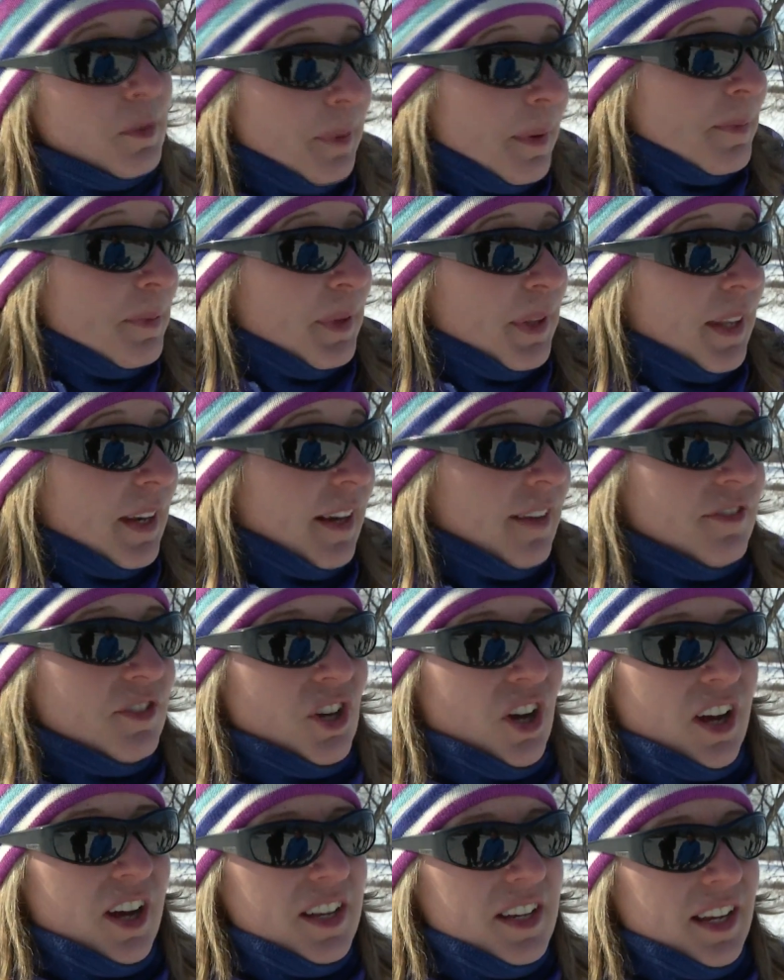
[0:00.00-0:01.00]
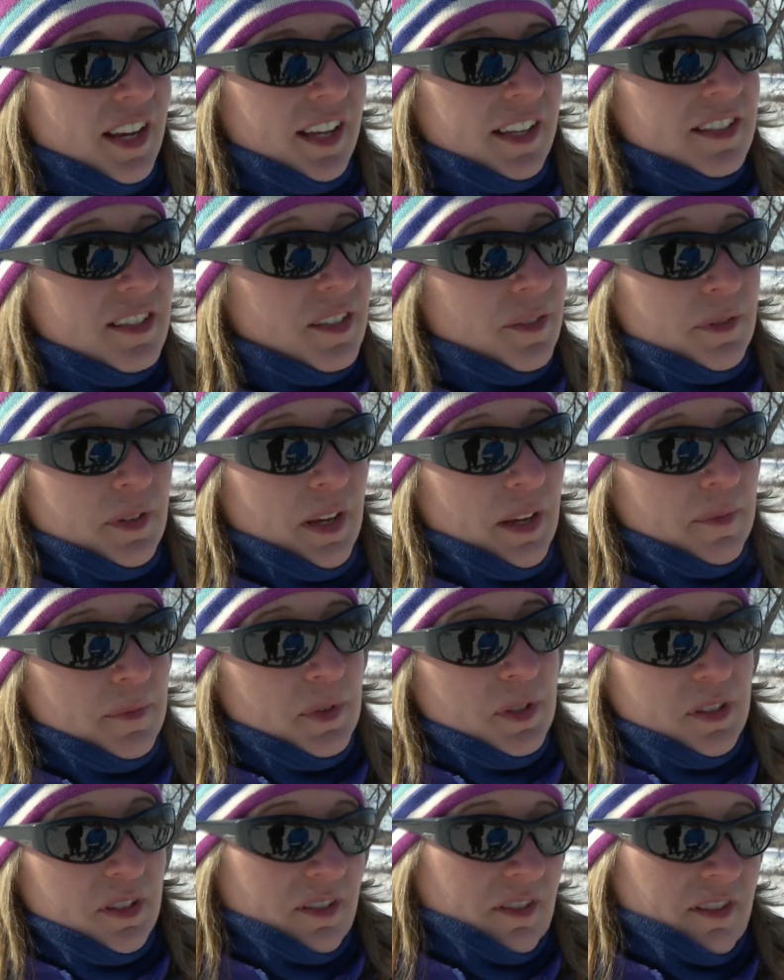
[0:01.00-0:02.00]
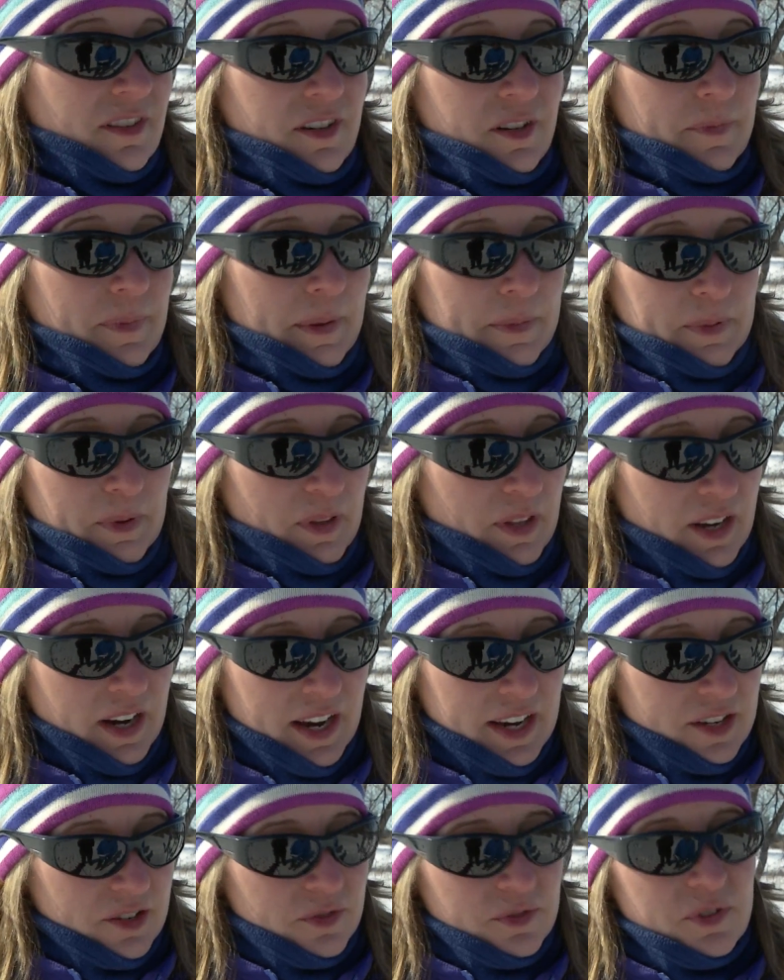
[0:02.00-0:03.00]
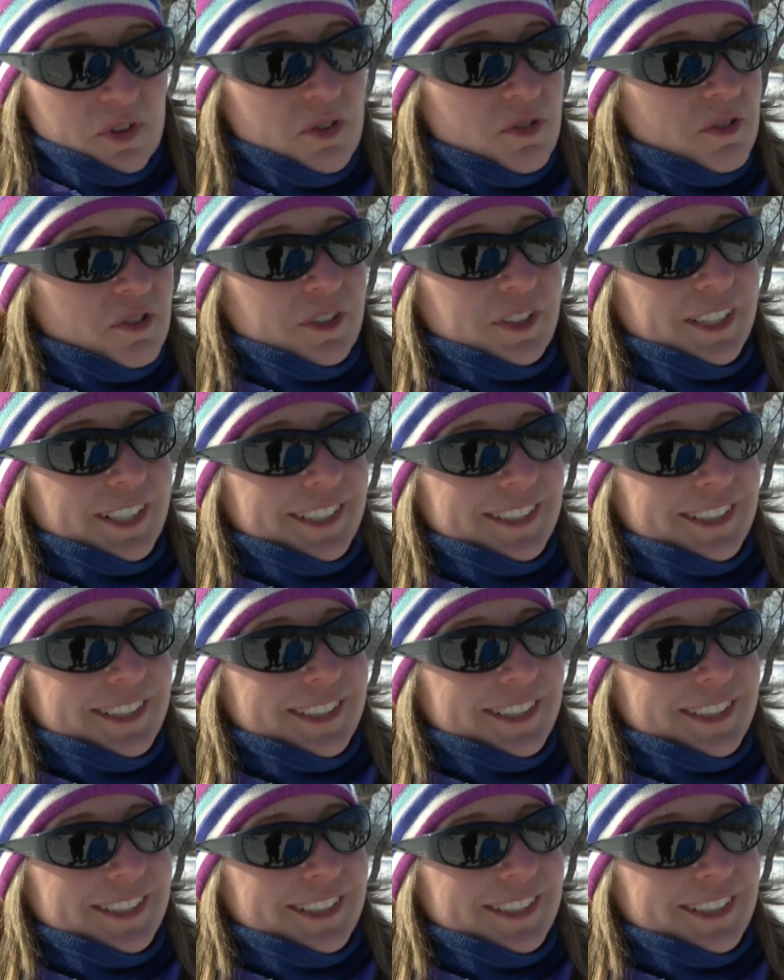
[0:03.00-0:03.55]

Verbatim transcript: they're people that I've taught, and sometimes they're people that I don't know.